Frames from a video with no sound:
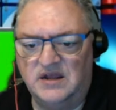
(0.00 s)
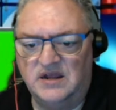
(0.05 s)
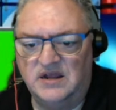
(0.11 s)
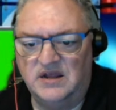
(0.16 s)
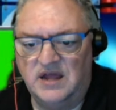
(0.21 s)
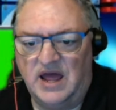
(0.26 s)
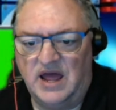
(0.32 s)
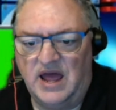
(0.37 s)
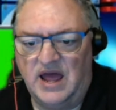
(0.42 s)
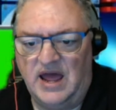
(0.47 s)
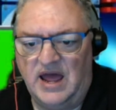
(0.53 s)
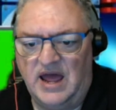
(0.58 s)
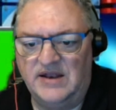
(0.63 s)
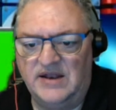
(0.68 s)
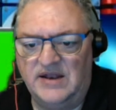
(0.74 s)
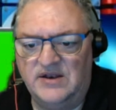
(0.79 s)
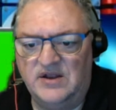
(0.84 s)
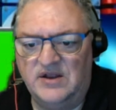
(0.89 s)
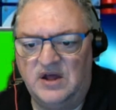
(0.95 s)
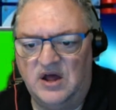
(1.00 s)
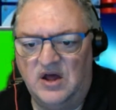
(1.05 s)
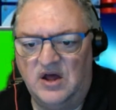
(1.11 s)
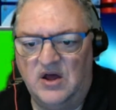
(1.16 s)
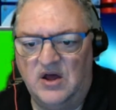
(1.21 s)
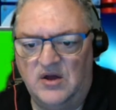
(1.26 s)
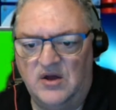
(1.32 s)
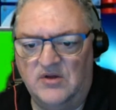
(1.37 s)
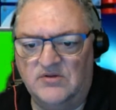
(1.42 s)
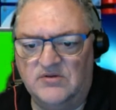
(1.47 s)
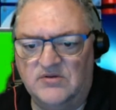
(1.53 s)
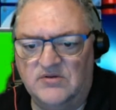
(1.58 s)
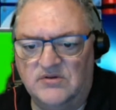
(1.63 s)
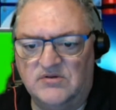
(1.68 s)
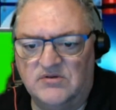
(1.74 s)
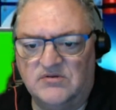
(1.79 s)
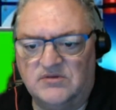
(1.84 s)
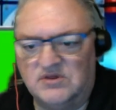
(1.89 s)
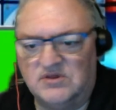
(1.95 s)
and
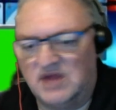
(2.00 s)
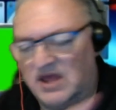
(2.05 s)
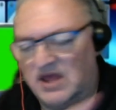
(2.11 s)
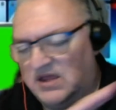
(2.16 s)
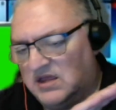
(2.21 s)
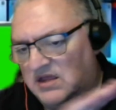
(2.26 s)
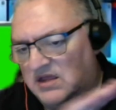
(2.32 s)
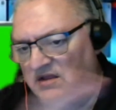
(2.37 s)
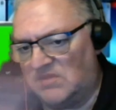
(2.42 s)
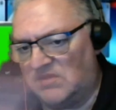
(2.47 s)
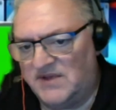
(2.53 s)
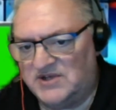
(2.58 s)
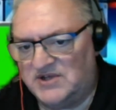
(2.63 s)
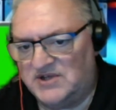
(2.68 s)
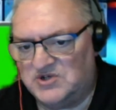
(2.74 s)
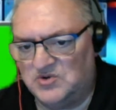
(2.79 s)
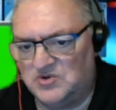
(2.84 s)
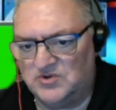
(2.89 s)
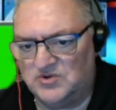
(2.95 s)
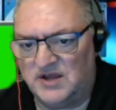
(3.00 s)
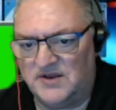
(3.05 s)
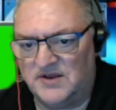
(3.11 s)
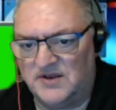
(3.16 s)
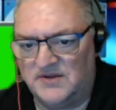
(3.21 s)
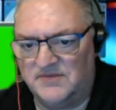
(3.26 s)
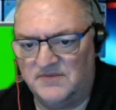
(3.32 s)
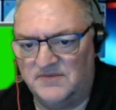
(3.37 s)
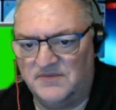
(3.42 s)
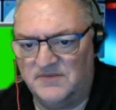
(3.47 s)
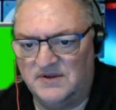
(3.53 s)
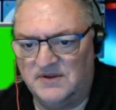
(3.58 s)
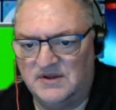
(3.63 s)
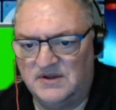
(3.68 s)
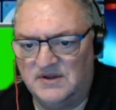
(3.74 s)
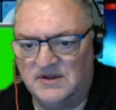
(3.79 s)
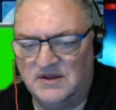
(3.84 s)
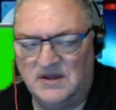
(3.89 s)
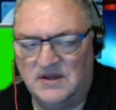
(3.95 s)
take it, smash it all done.
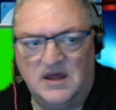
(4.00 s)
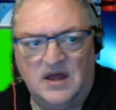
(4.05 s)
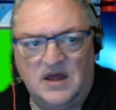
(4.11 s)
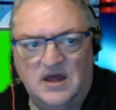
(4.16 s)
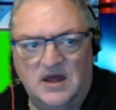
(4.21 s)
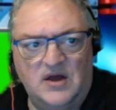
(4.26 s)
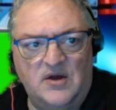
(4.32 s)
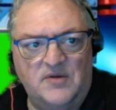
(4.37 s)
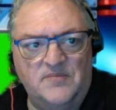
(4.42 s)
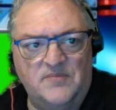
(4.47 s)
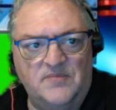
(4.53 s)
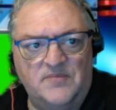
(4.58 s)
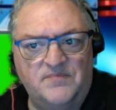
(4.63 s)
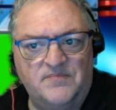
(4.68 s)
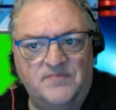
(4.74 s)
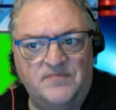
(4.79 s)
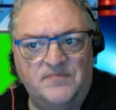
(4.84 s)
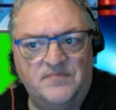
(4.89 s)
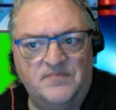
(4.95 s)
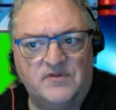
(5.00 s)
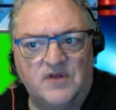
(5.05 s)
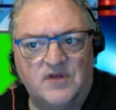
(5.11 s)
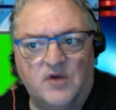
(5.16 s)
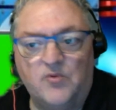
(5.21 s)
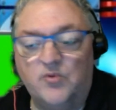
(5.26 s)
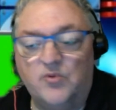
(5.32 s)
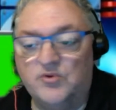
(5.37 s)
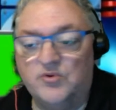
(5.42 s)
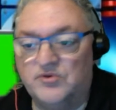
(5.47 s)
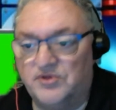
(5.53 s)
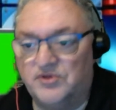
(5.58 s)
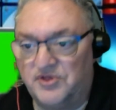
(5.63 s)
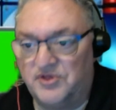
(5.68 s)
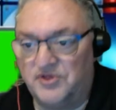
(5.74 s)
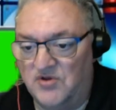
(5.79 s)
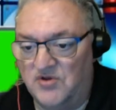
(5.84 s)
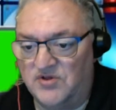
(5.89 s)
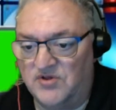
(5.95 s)
So
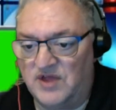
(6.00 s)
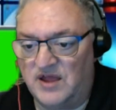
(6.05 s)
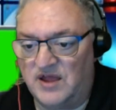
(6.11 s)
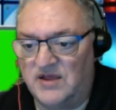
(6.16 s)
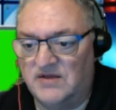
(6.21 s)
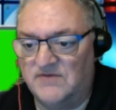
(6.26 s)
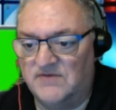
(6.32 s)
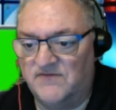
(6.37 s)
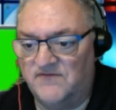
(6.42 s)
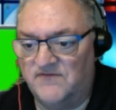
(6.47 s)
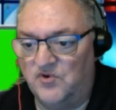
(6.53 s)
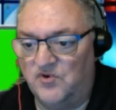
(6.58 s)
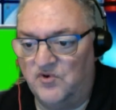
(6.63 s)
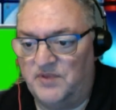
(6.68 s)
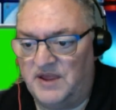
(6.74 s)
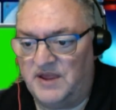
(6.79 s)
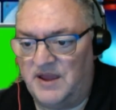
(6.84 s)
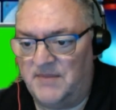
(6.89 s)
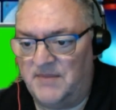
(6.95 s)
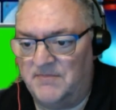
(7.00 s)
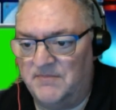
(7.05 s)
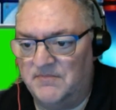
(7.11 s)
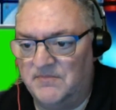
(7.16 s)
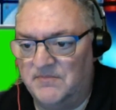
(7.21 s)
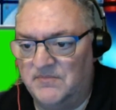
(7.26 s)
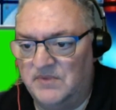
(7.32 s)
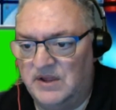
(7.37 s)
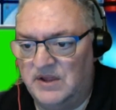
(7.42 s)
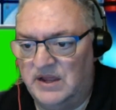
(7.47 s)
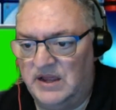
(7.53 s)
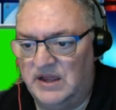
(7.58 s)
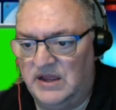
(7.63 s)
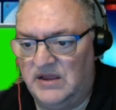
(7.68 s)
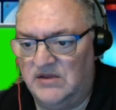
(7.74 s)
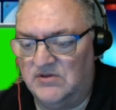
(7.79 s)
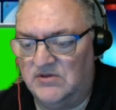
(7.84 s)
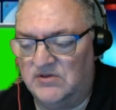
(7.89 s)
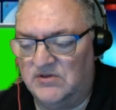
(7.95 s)
Thursday, 4 p.m.
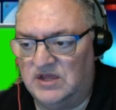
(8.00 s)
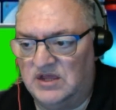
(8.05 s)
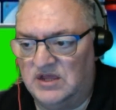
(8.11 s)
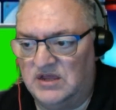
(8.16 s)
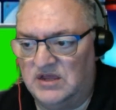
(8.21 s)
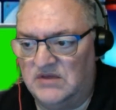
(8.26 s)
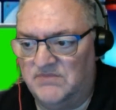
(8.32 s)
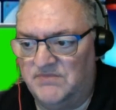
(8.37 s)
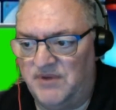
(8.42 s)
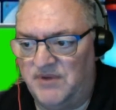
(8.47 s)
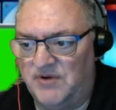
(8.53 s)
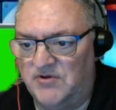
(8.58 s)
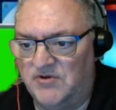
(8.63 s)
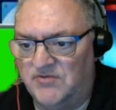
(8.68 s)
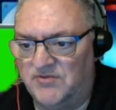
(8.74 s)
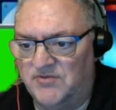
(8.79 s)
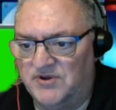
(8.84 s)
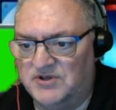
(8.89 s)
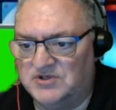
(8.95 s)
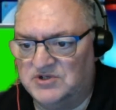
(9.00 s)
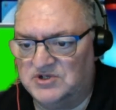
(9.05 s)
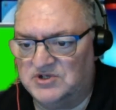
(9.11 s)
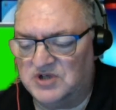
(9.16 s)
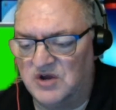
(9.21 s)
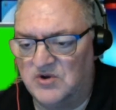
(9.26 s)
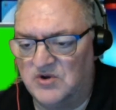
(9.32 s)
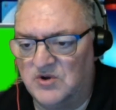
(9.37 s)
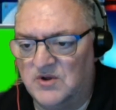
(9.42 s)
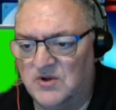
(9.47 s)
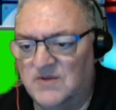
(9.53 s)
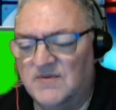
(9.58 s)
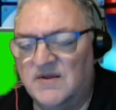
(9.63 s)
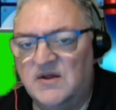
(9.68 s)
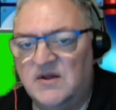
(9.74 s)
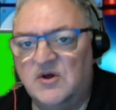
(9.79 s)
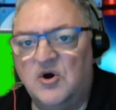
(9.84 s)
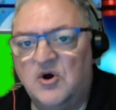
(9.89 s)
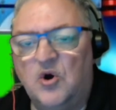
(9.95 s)
is the bonus prediction show.
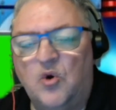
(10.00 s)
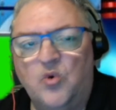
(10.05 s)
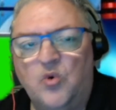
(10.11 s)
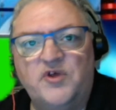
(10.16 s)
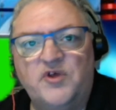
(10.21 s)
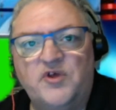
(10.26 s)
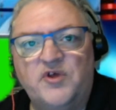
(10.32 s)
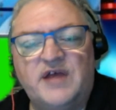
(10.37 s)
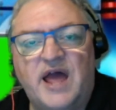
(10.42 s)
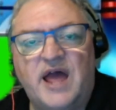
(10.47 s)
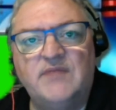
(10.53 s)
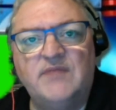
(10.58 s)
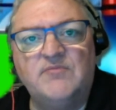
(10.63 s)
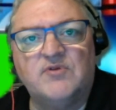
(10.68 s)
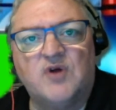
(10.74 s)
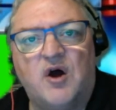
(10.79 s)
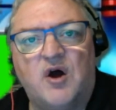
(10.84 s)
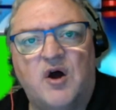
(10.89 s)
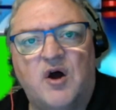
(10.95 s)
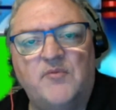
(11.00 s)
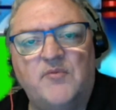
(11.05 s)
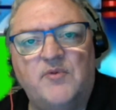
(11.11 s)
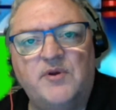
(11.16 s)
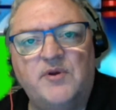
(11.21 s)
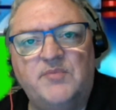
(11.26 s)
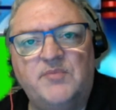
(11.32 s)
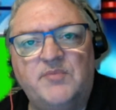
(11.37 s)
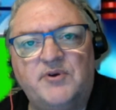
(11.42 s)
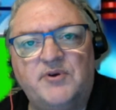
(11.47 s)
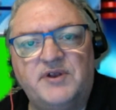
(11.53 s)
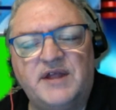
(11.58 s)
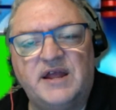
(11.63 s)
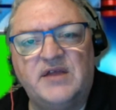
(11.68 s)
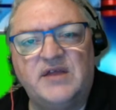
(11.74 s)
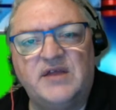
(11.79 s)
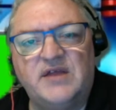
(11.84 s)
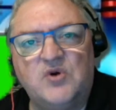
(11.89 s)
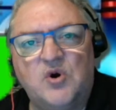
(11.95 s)
All the games we
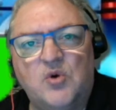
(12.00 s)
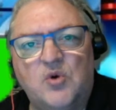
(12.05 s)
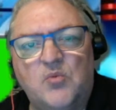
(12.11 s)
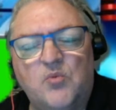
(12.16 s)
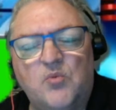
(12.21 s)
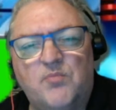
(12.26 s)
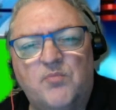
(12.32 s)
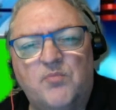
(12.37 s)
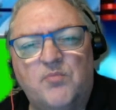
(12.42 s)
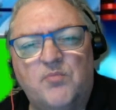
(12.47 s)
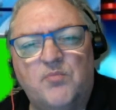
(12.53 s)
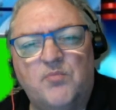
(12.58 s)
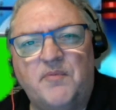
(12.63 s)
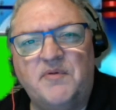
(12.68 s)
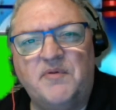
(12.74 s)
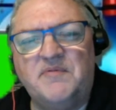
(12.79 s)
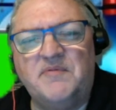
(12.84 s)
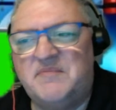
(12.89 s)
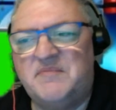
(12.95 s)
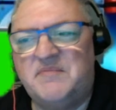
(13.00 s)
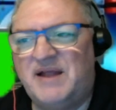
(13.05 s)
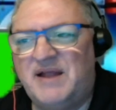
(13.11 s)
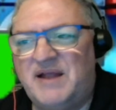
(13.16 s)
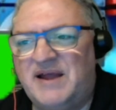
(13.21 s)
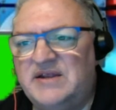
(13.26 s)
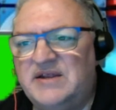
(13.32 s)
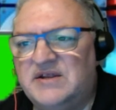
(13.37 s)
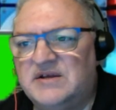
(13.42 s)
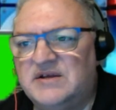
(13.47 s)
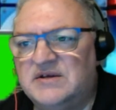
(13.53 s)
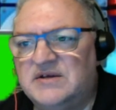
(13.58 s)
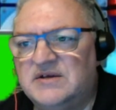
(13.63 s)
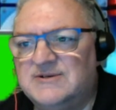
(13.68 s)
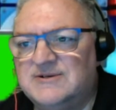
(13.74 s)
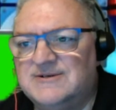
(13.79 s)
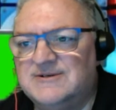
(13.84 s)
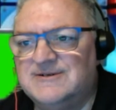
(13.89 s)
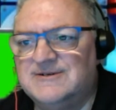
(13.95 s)
predict will probably be played
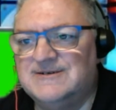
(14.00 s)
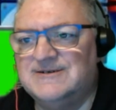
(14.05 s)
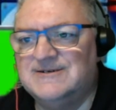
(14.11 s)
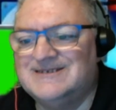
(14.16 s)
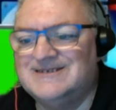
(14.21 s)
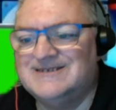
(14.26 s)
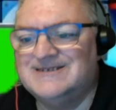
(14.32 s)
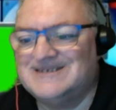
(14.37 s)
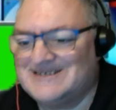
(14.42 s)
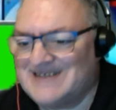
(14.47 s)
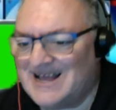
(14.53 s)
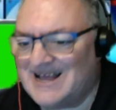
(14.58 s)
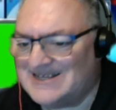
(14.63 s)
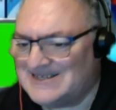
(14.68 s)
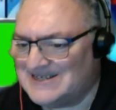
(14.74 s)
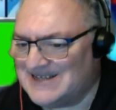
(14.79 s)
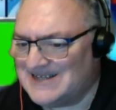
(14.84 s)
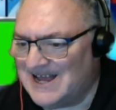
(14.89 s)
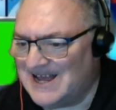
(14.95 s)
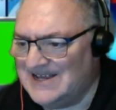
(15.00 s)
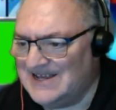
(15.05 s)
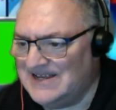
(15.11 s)
Saturday.